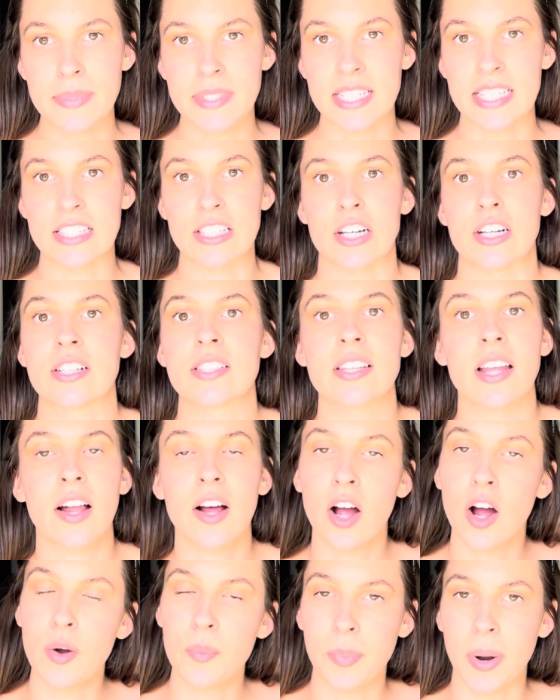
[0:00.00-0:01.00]
These are
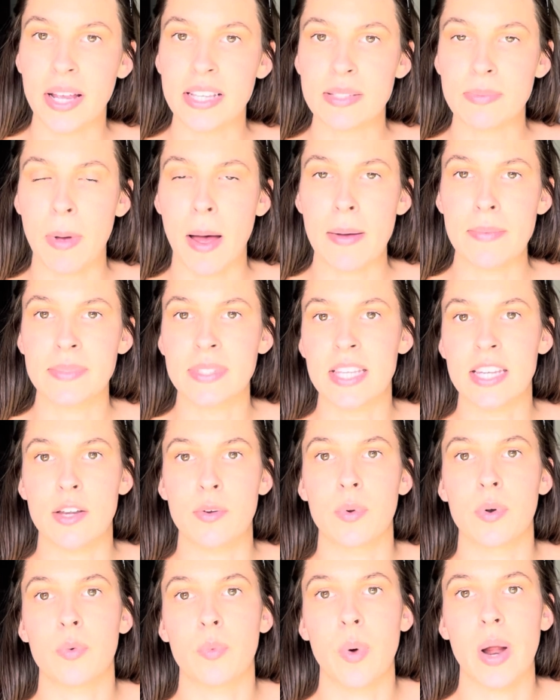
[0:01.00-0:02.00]
silicone breast pumps that you
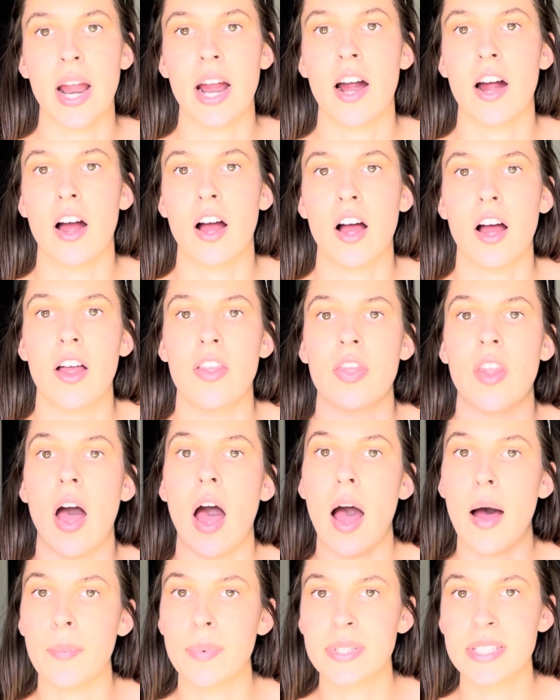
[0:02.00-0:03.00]
would wear on the
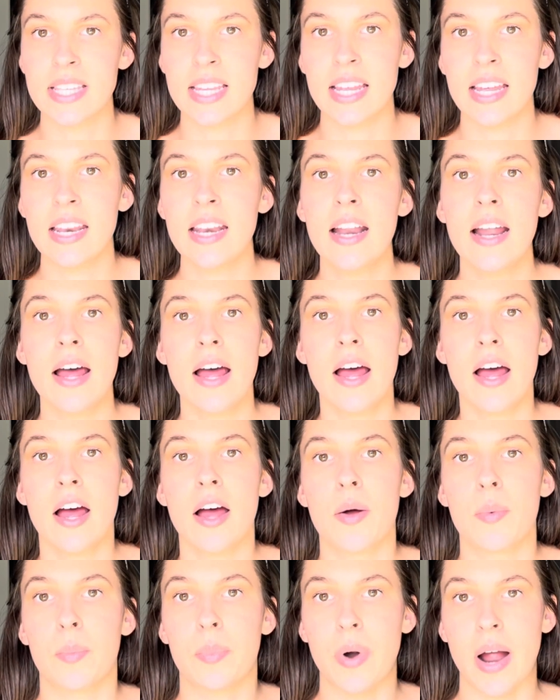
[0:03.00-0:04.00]
opposite
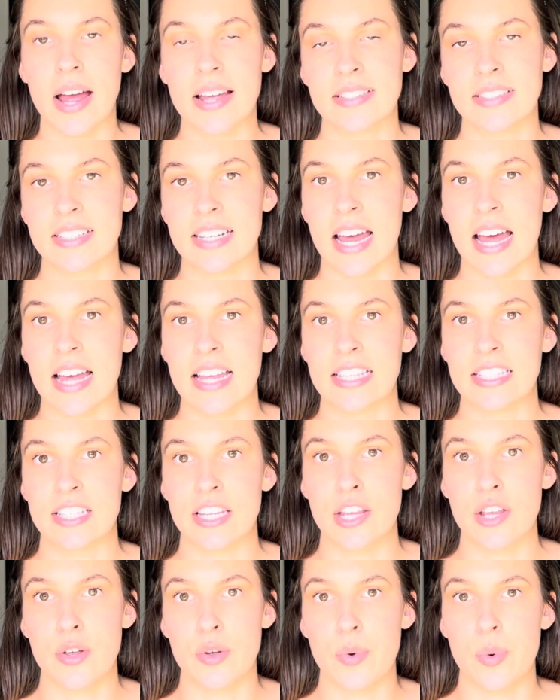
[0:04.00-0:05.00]
breast as
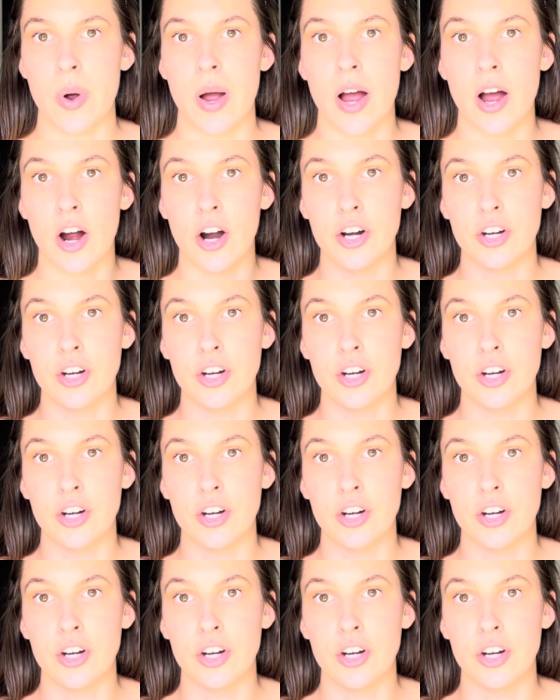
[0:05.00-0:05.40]
you are